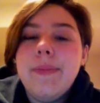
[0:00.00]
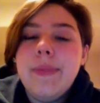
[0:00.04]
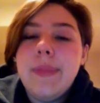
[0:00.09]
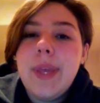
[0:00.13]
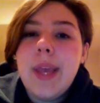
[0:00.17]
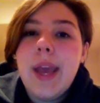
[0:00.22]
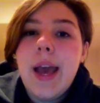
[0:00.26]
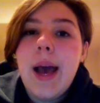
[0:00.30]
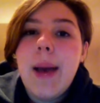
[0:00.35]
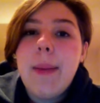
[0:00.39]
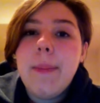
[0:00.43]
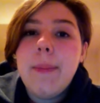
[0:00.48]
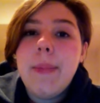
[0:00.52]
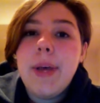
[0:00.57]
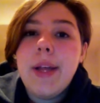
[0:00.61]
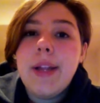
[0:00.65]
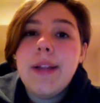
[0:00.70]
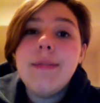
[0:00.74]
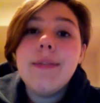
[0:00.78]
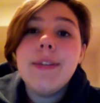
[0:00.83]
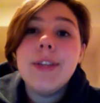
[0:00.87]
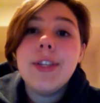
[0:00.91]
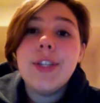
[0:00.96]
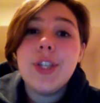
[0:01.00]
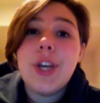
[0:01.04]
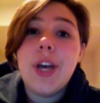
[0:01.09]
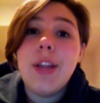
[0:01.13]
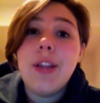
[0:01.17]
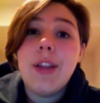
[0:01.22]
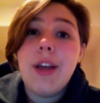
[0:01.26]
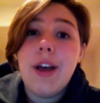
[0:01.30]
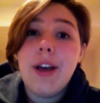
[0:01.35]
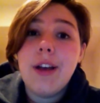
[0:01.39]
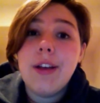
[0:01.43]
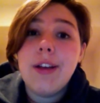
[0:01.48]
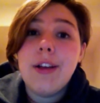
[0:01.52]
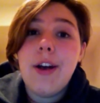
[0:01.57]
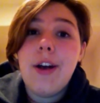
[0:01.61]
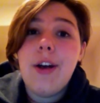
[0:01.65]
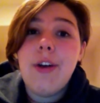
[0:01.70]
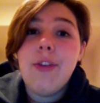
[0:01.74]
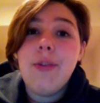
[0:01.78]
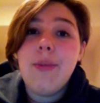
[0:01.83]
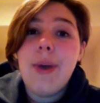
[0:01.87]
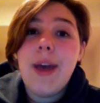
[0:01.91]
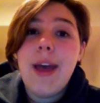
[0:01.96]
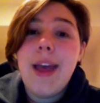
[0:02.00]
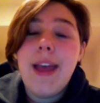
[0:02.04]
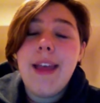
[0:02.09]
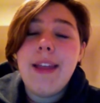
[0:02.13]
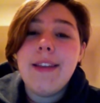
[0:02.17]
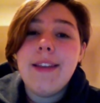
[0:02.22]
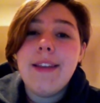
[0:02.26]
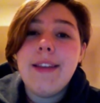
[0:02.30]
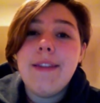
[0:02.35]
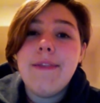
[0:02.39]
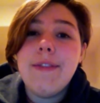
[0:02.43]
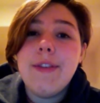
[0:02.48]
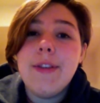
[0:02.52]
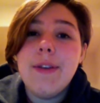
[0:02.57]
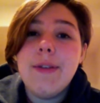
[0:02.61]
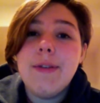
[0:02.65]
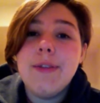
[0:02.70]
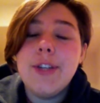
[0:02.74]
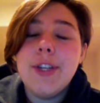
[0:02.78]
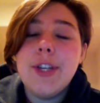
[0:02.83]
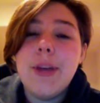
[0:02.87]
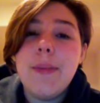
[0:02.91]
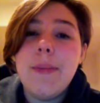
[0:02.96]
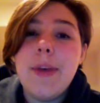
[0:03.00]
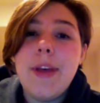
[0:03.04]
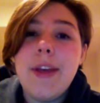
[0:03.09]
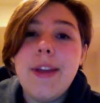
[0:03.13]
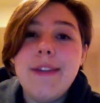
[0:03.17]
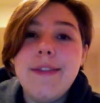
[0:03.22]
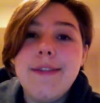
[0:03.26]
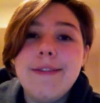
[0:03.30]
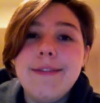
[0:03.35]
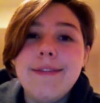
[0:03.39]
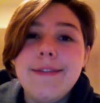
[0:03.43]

Yeah, but Johnlock, all the way. If you don't ship it,